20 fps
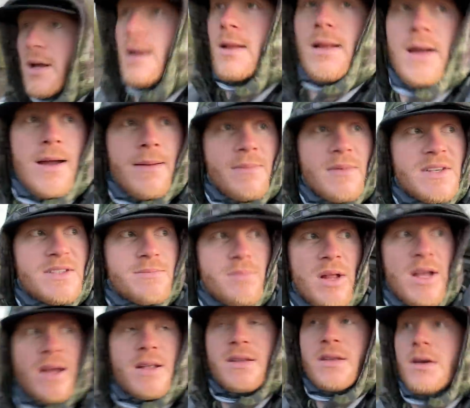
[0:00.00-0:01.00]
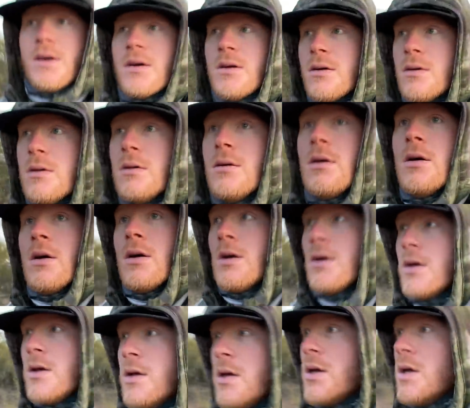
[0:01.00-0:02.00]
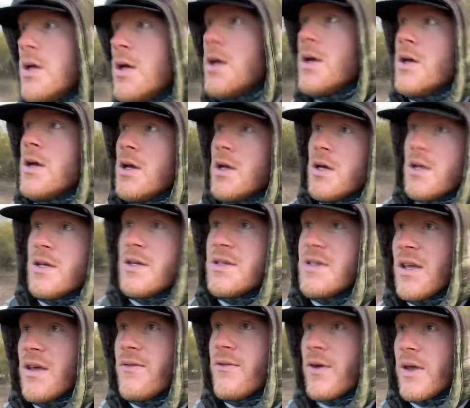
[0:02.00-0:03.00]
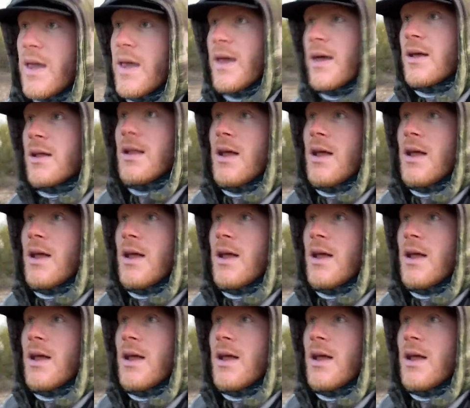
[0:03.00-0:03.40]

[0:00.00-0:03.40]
to climb this plateau. See if we can't